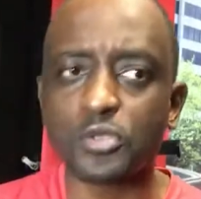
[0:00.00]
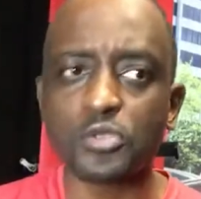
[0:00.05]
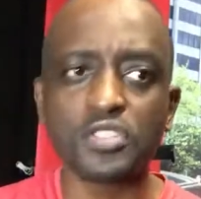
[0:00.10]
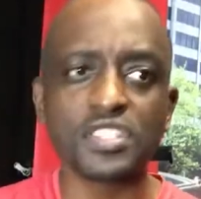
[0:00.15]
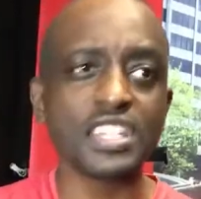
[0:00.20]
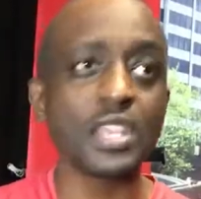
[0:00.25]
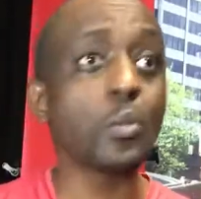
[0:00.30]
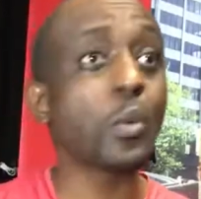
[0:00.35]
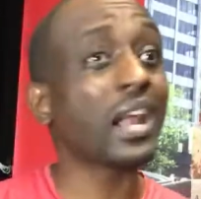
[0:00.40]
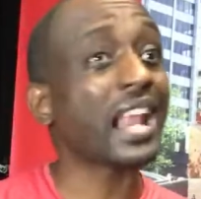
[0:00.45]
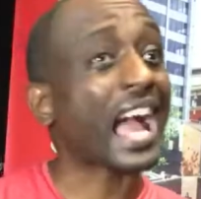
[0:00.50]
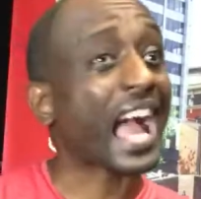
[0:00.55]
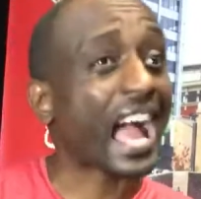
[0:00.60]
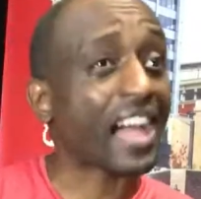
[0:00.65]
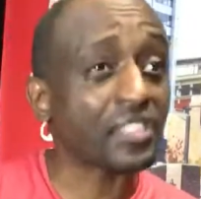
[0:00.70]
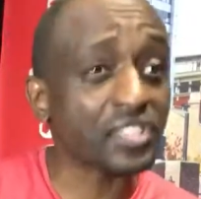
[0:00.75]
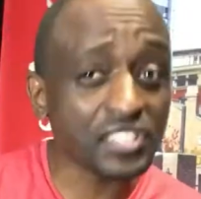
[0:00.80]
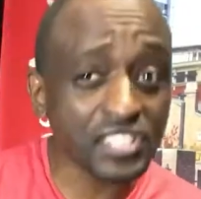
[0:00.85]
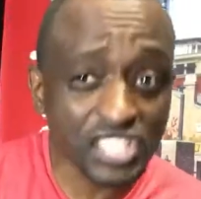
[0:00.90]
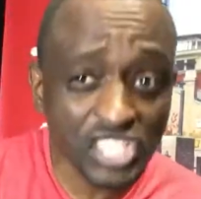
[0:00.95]
See what
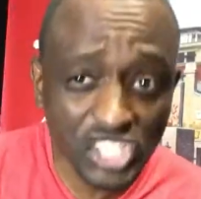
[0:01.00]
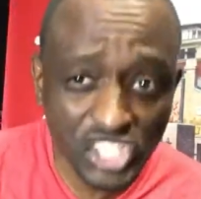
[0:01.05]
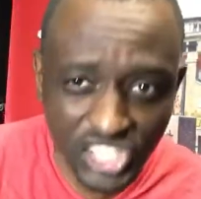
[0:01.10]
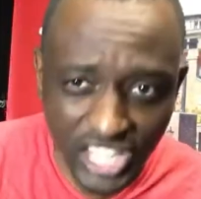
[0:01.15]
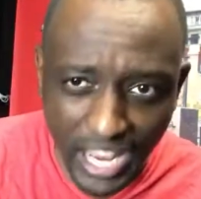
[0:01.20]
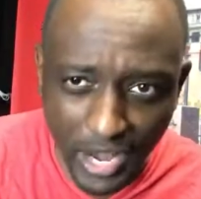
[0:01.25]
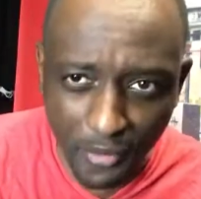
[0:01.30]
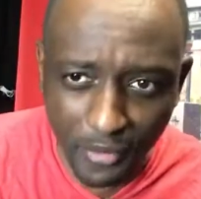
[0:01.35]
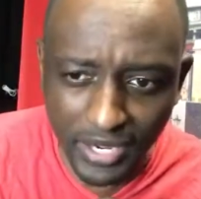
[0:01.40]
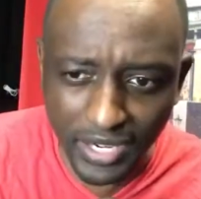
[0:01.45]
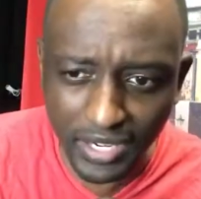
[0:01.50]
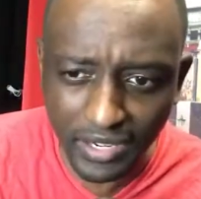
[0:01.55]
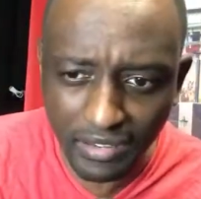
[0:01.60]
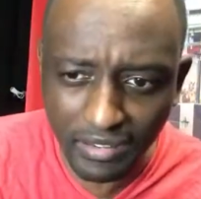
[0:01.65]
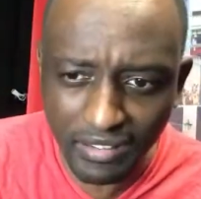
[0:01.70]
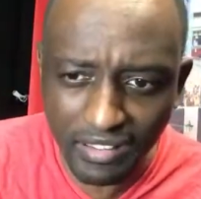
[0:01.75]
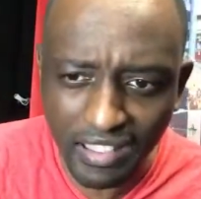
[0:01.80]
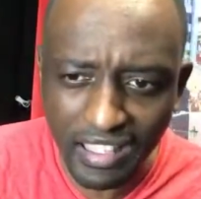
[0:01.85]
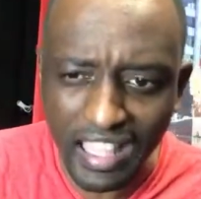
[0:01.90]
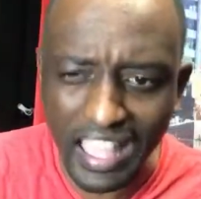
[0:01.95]
others are sharing,
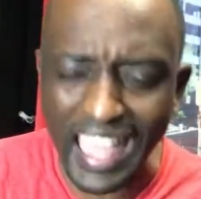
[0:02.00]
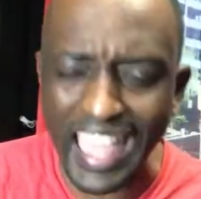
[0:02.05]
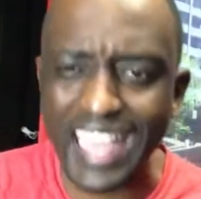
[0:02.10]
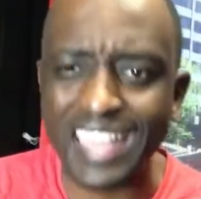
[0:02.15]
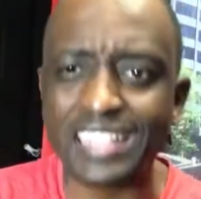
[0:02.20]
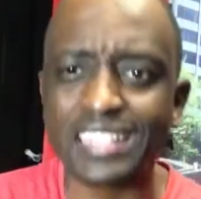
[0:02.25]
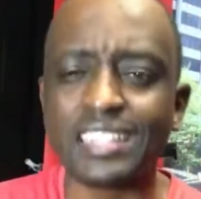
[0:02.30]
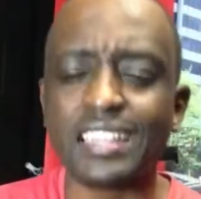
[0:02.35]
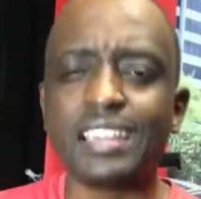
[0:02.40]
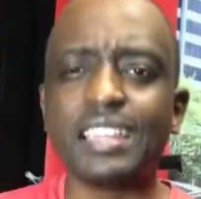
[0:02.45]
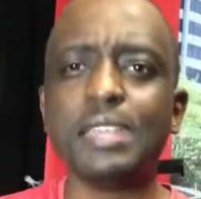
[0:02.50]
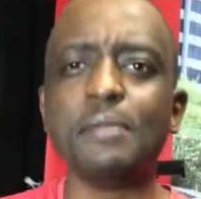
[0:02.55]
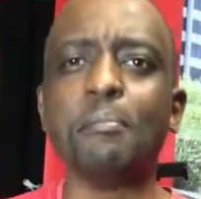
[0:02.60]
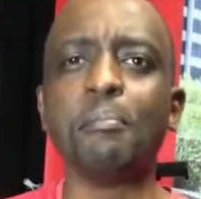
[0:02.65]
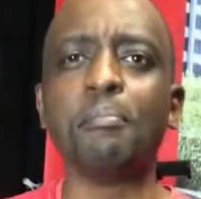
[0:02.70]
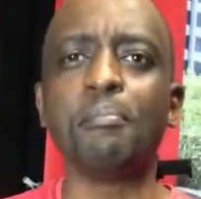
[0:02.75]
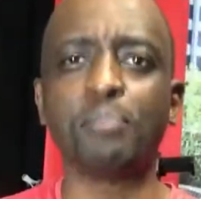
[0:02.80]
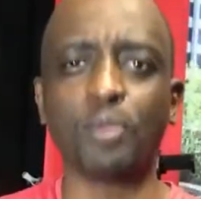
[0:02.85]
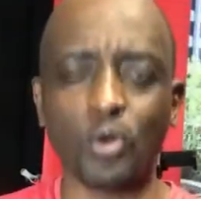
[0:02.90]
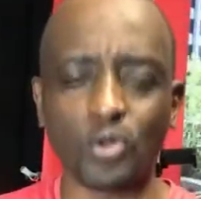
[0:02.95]
and
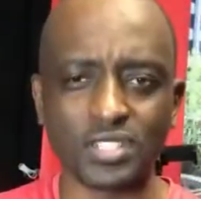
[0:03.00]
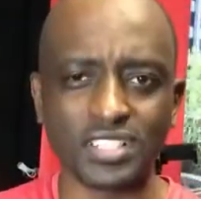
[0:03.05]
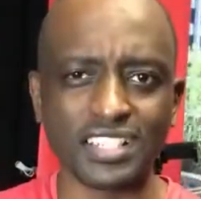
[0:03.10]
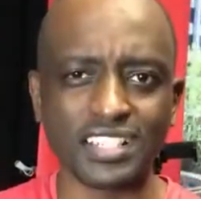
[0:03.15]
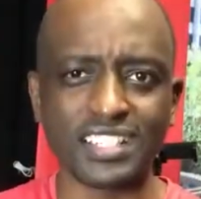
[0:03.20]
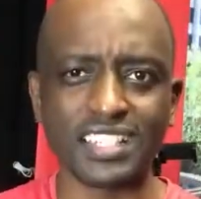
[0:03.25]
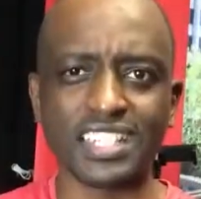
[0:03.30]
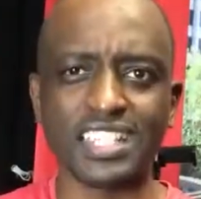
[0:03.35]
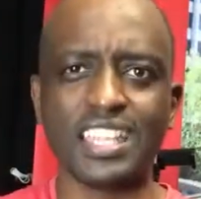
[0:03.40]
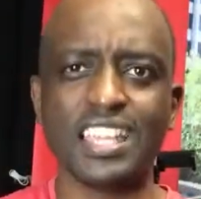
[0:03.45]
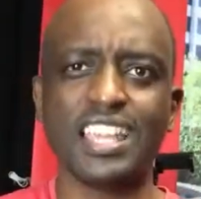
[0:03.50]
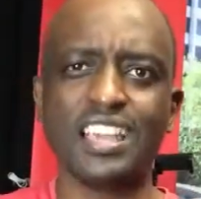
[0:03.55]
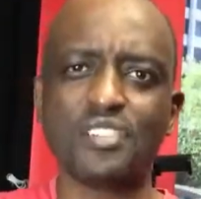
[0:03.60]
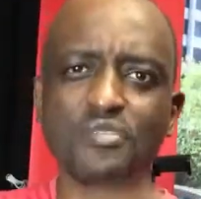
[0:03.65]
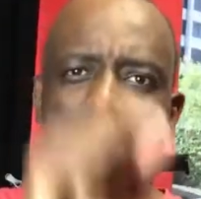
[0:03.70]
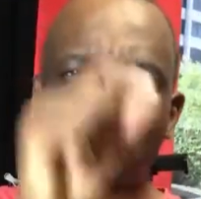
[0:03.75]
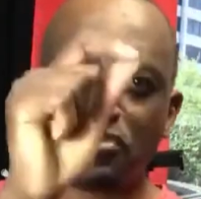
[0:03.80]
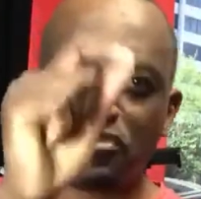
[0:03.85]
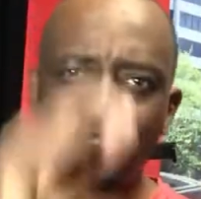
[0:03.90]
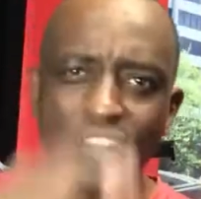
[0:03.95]
importantly,
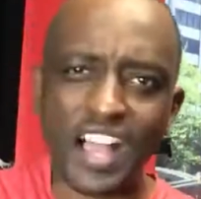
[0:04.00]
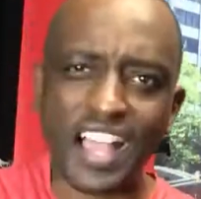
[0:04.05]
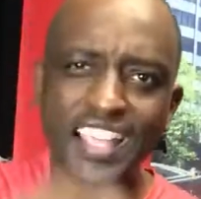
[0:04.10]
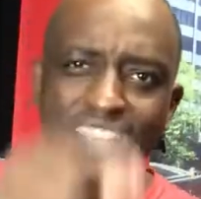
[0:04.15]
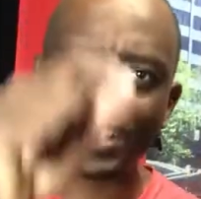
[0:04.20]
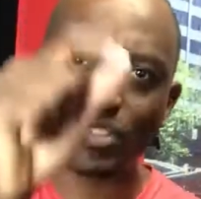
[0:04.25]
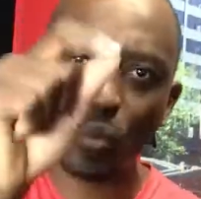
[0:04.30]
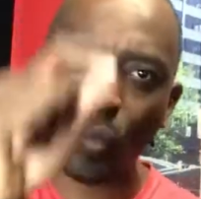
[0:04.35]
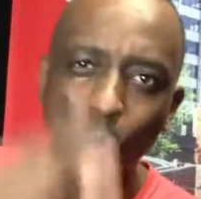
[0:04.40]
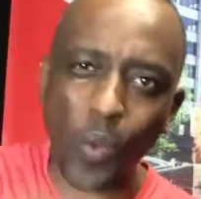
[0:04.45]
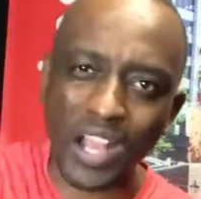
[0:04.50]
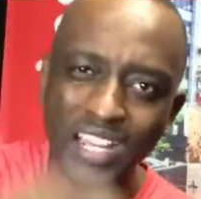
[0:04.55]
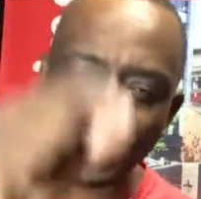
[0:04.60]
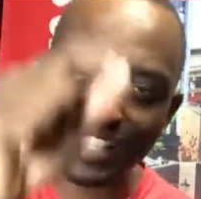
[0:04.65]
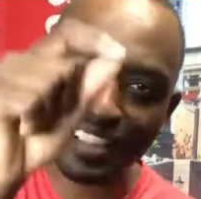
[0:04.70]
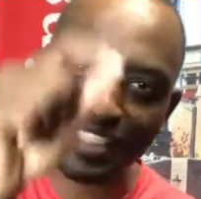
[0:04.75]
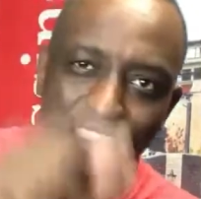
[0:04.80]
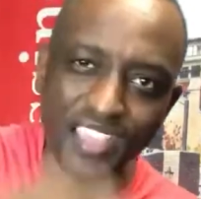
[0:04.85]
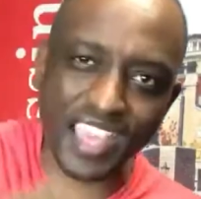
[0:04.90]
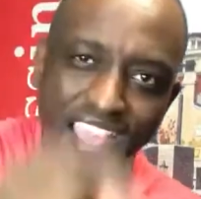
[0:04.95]
find what
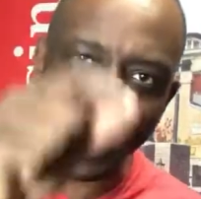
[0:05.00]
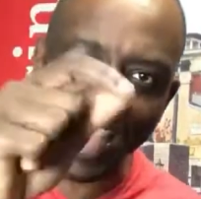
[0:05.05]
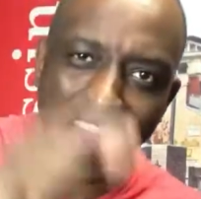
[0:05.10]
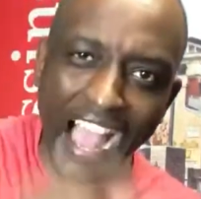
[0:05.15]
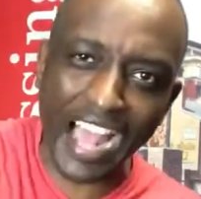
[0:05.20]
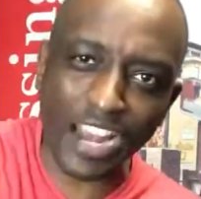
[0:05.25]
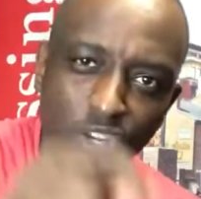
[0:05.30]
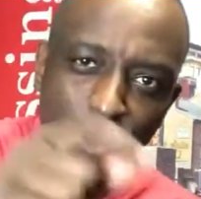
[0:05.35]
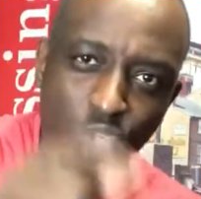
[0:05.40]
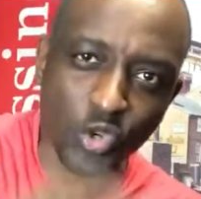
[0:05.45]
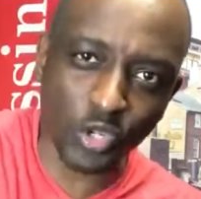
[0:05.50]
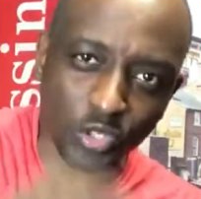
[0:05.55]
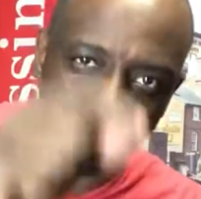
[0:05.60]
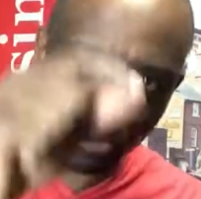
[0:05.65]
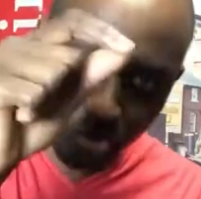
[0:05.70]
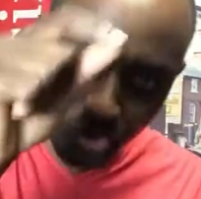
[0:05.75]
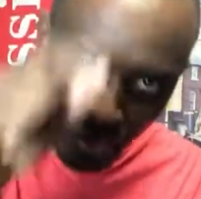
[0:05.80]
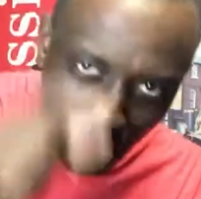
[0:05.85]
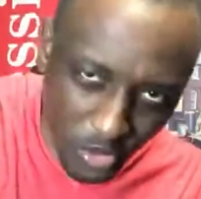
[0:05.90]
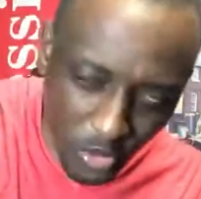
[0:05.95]
they are not
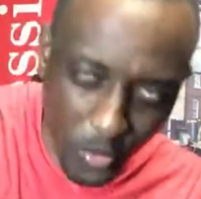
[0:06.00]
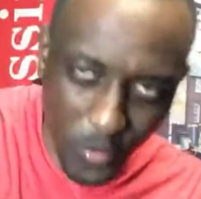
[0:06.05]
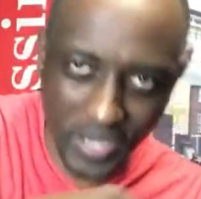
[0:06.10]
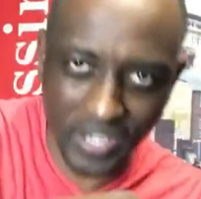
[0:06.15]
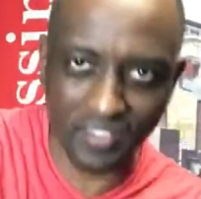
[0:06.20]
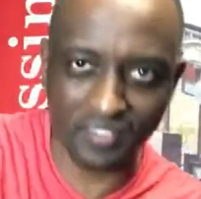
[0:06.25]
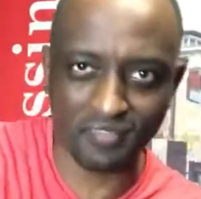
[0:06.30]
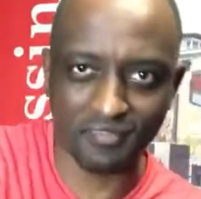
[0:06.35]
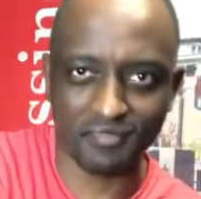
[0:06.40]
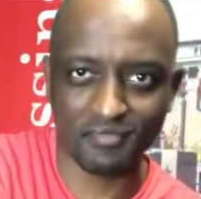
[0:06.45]
doing.